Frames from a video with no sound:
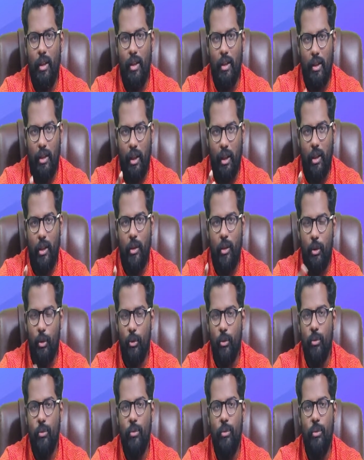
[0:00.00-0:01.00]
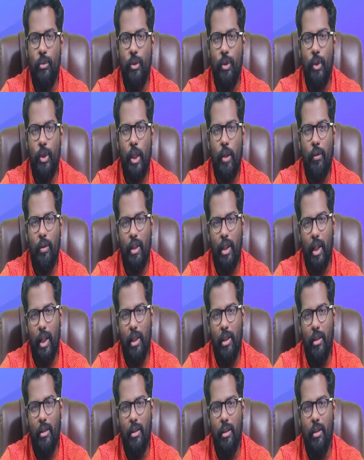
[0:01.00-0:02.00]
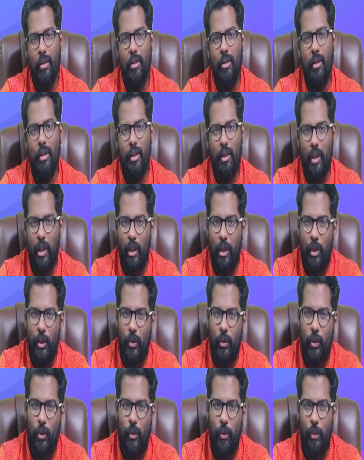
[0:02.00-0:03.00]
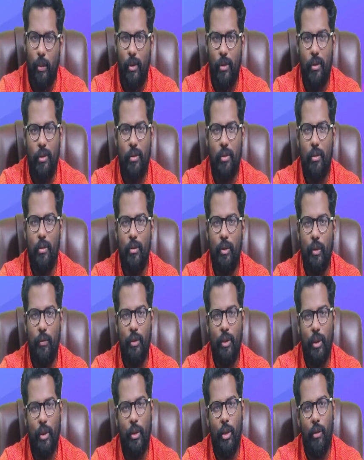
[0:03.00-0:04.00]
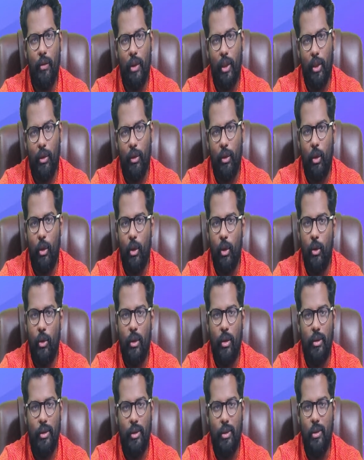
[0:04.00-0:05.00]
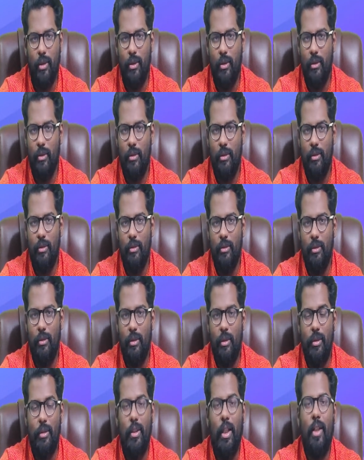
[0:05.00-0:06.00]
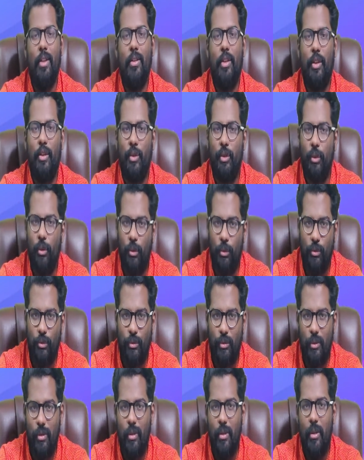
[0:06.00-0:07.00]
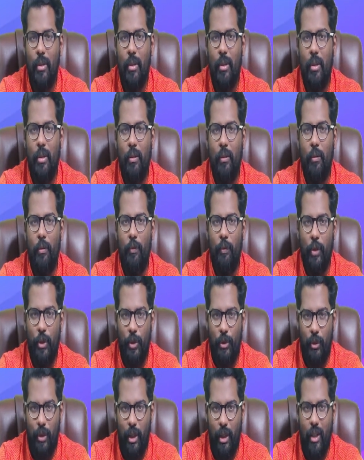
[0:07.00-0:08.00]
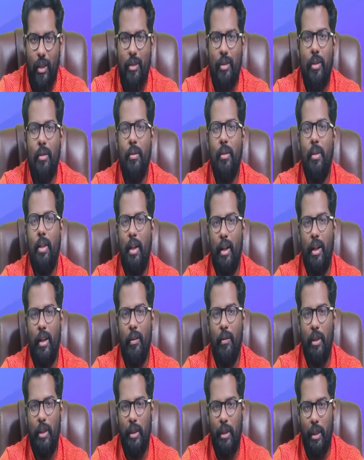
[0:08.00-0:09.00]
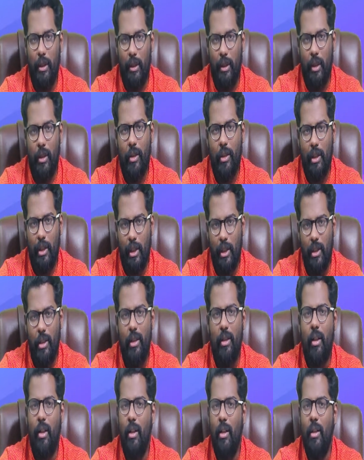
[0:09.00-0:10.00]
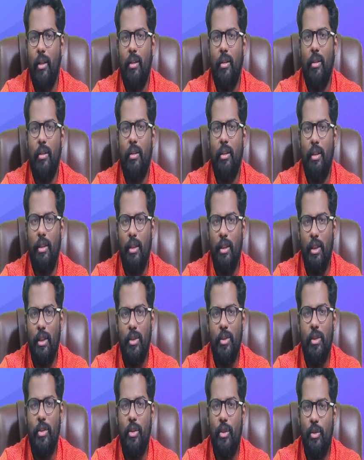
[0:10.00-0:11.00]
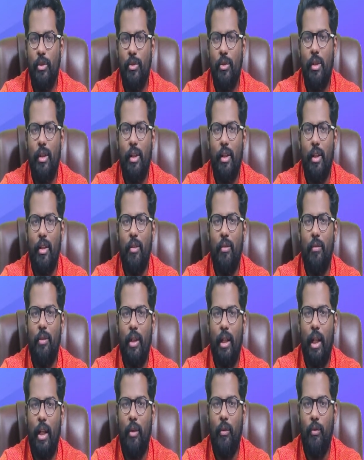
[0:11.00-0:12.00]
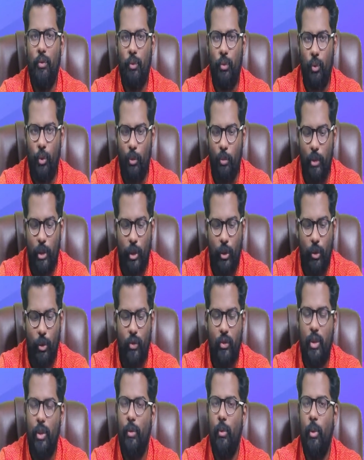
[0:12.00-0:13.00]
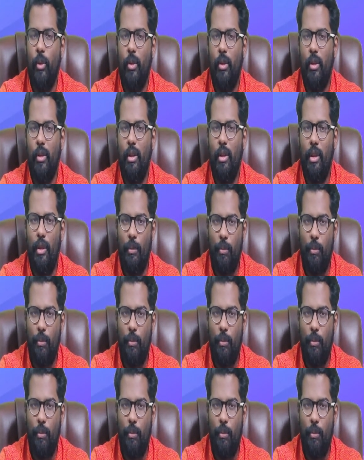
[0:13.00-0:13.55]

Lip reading: In trade 2, you have gained 10,000 rupees. So whether you have recovered all your losses? The answer is no. When you take any trade, each individual trade will have so many costs involved.